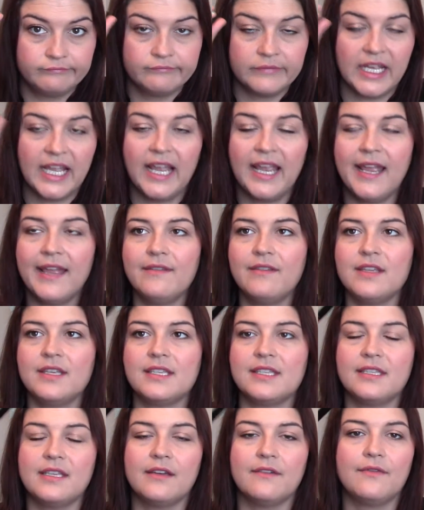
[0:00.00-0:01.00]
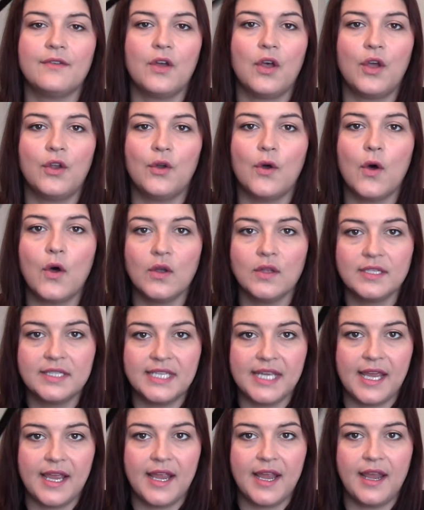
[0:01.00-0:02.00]
I have this stuff on all
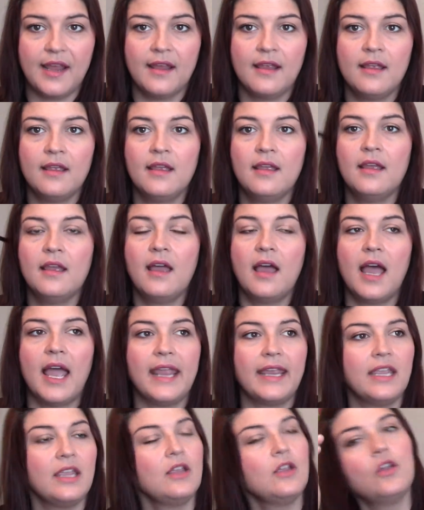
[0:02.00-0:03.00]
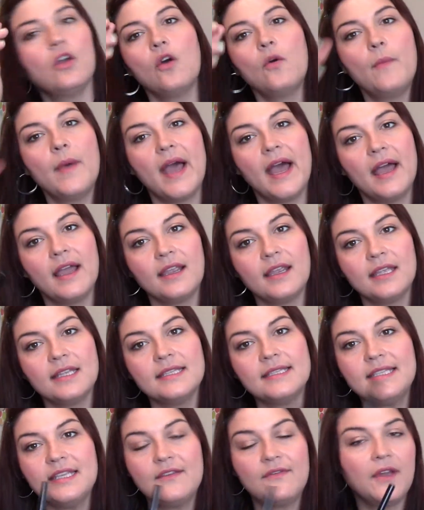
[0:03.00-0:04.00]
day. I can go back
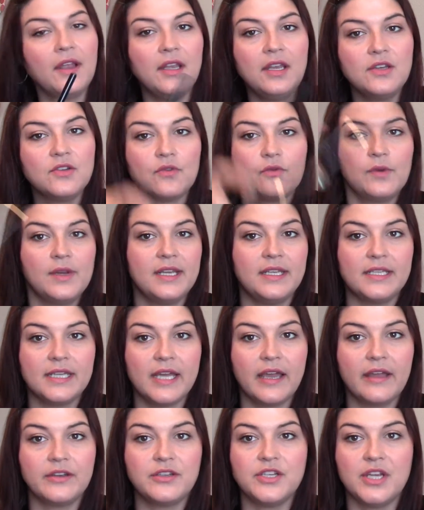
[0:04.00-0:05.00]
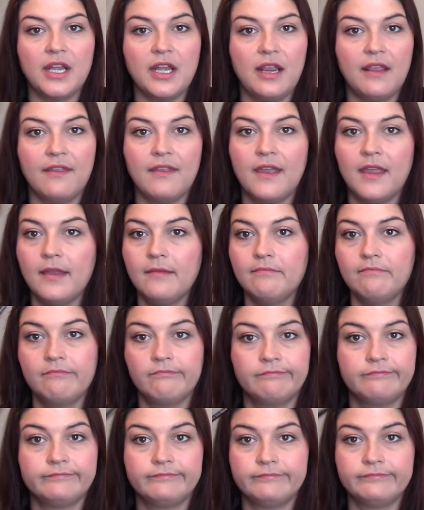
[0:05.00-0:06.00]
and see if I need to retouch anything.
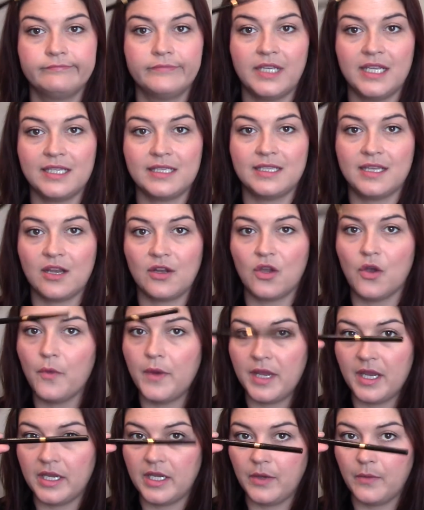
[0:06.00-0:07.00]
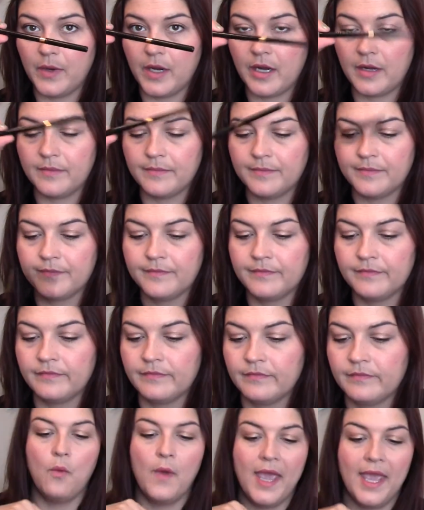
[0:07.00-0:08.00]
It's not going anywhere.
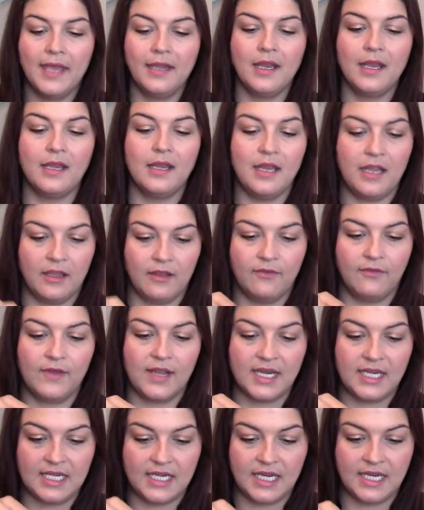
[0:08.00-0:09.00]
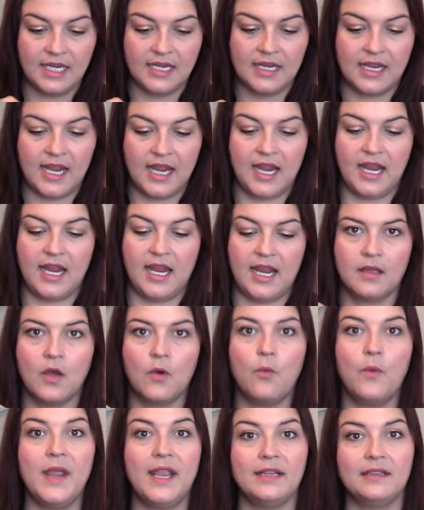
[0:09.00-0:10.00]
When and if I need a
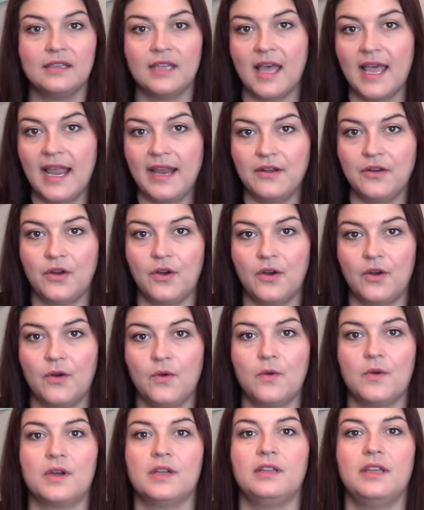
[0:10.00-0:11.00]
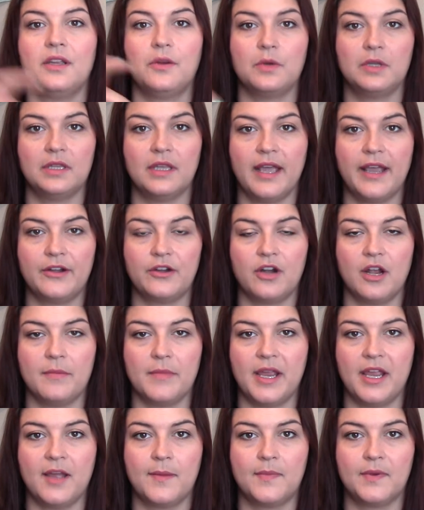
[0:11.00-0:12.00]
winged liner or a liquid liner on
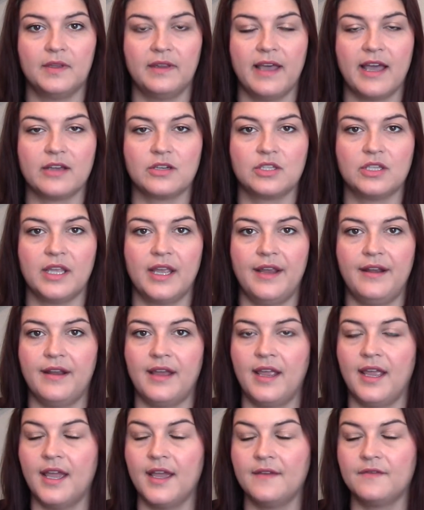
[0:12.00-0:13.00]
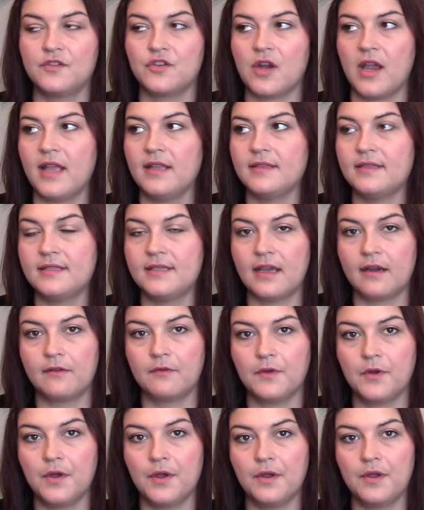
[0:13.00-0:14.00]
my upper lash line, I have tried
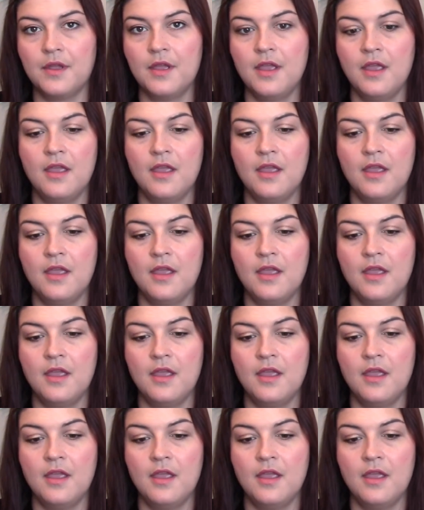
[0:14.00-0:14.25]
several,